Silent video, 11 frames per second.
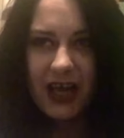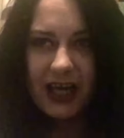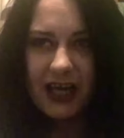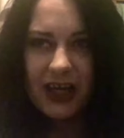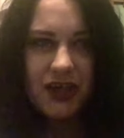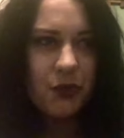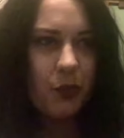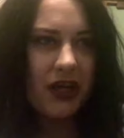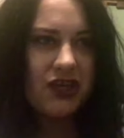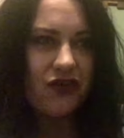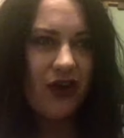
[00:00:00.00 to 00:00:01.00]
English
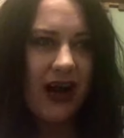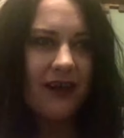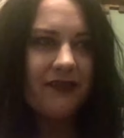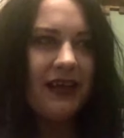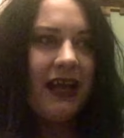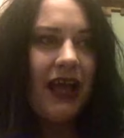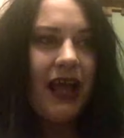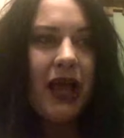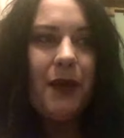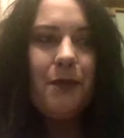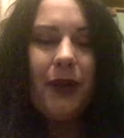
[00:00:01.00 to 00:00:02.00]
witchcraft
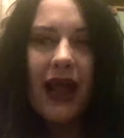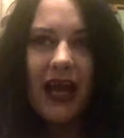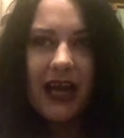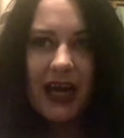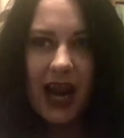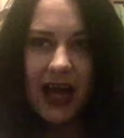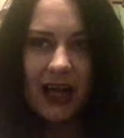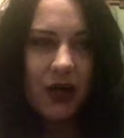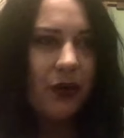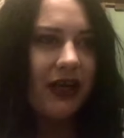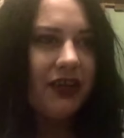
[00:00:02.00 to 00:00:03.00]
in plain
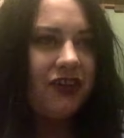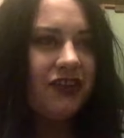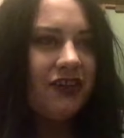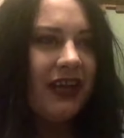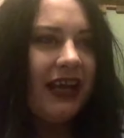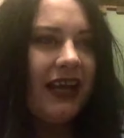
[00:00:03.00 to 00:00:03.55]
language,